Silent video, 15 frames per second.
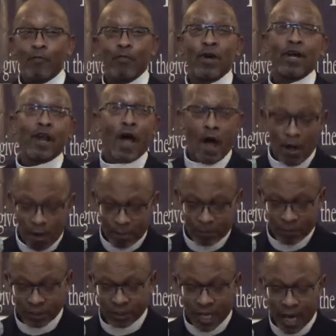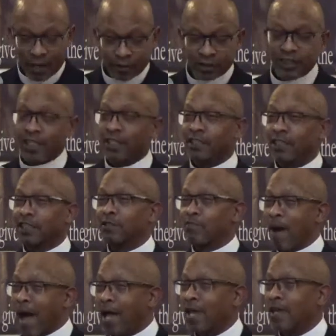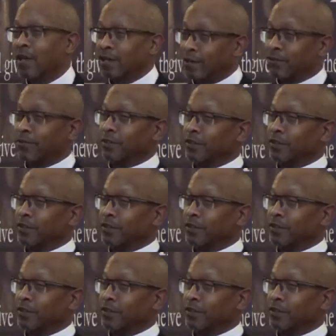But the title says it's my gift.